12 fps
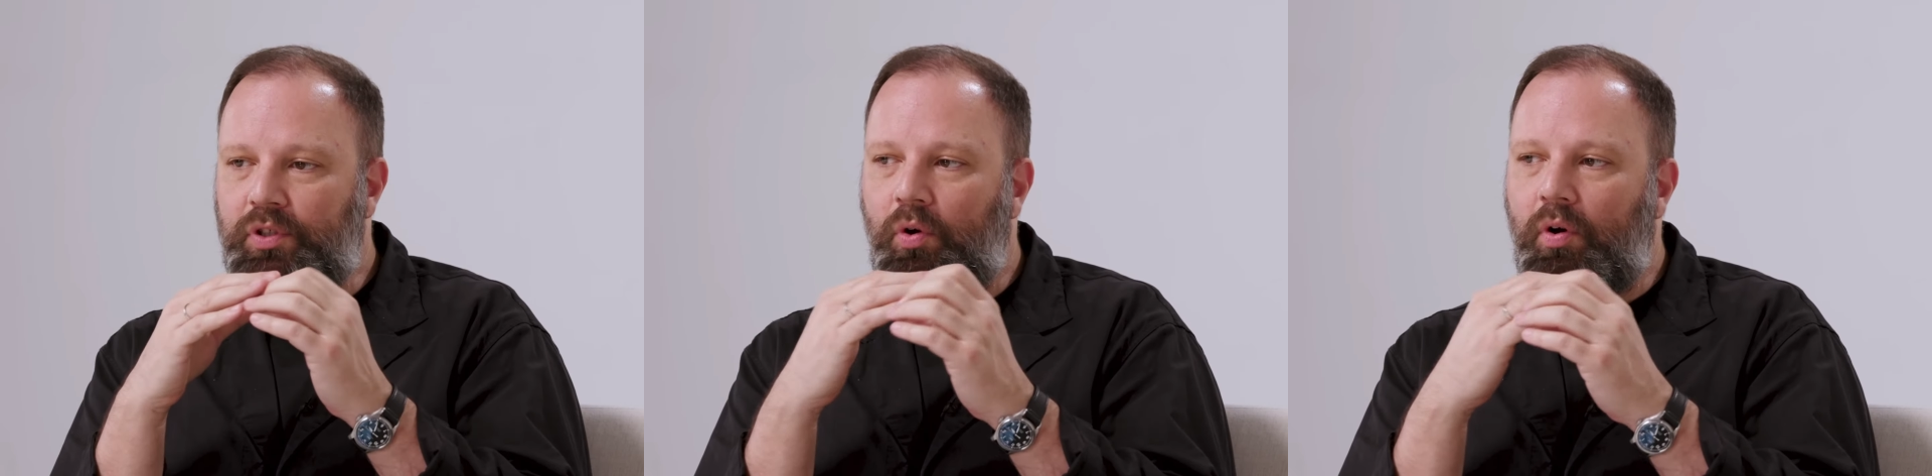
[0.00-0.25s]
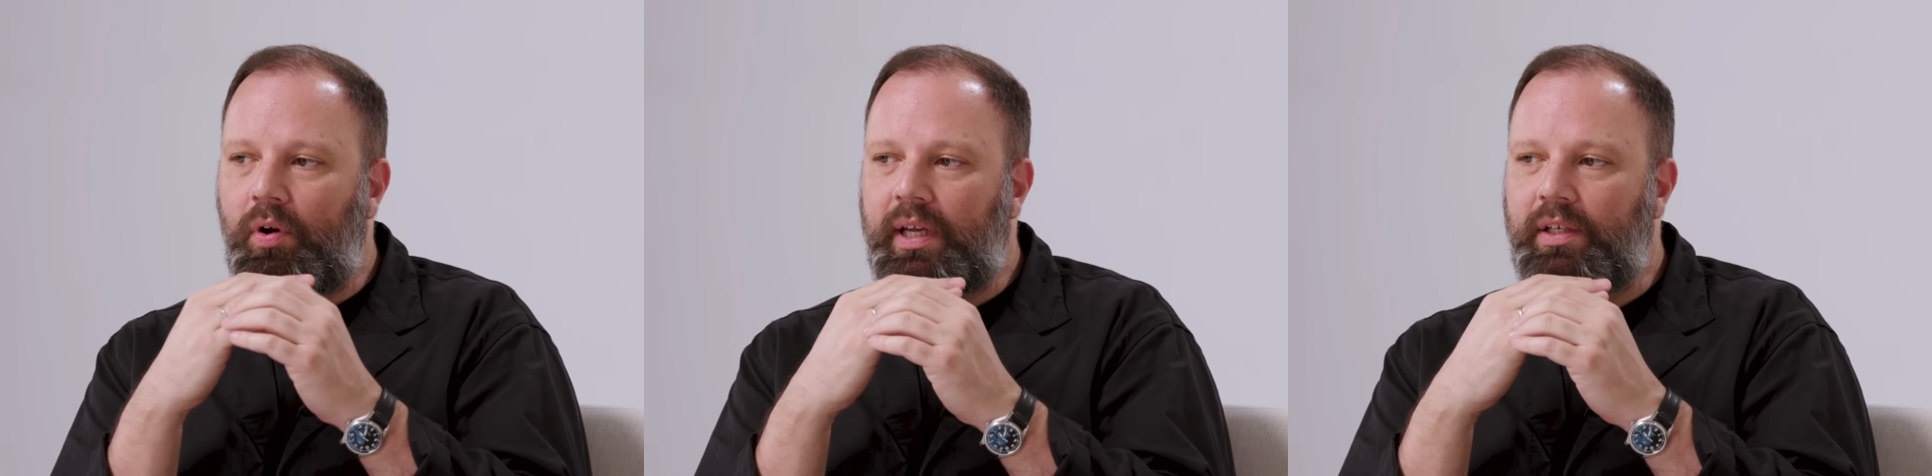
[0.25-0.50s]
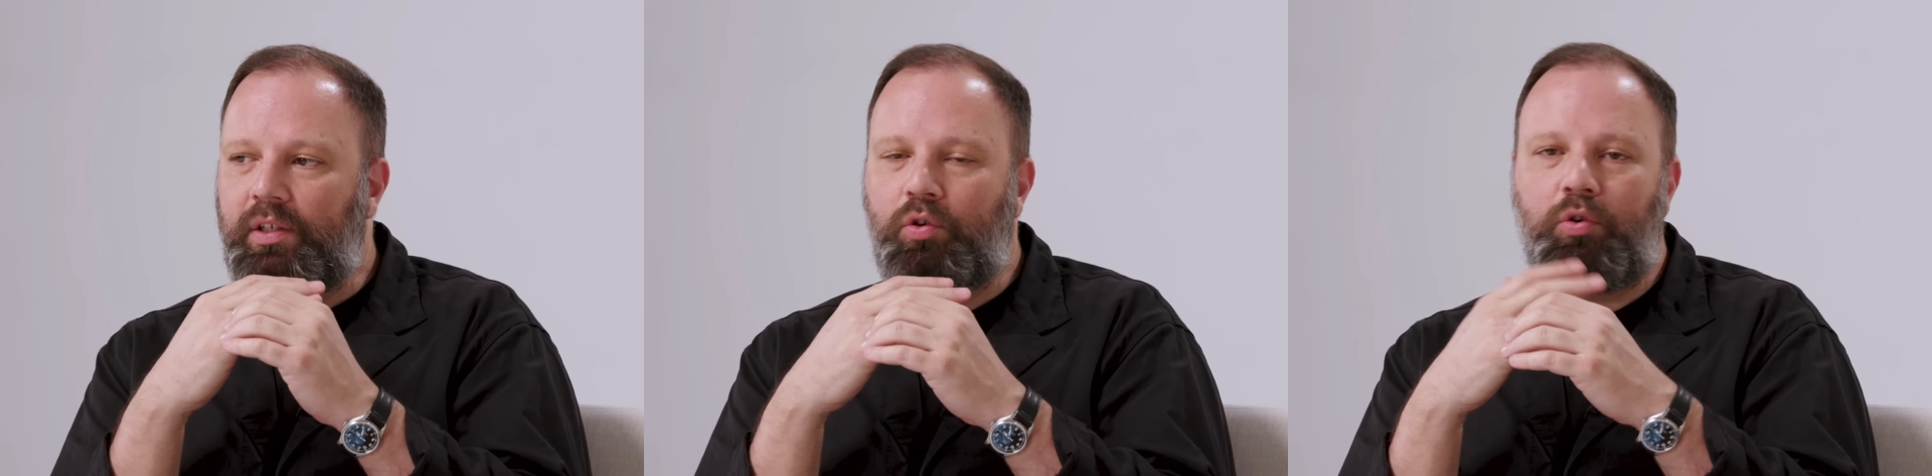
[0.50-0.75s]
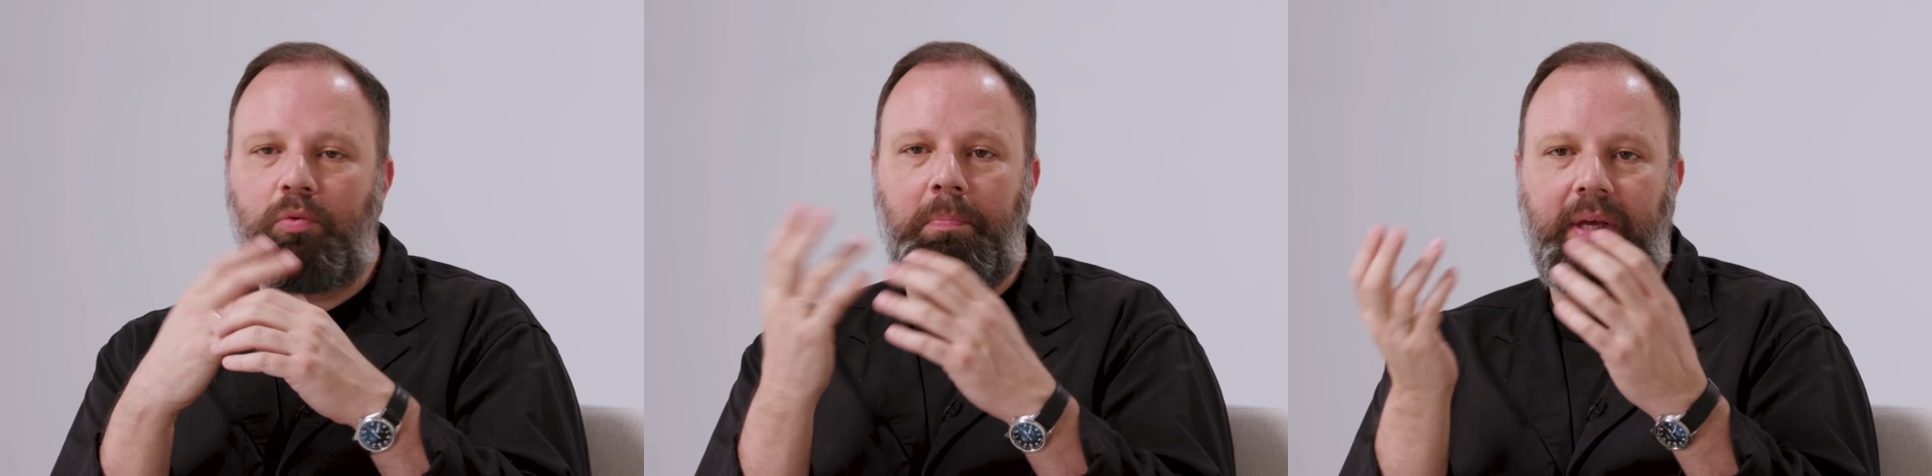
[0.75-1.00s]
So it
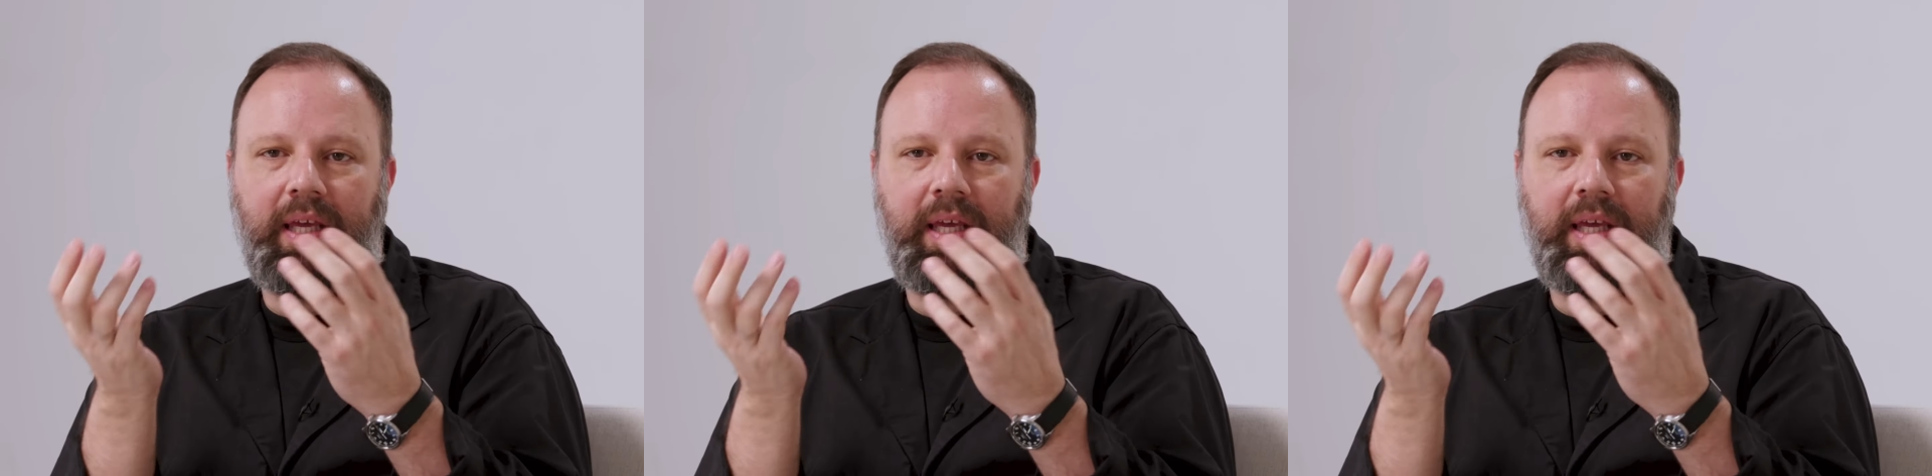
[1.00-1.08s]
couldn't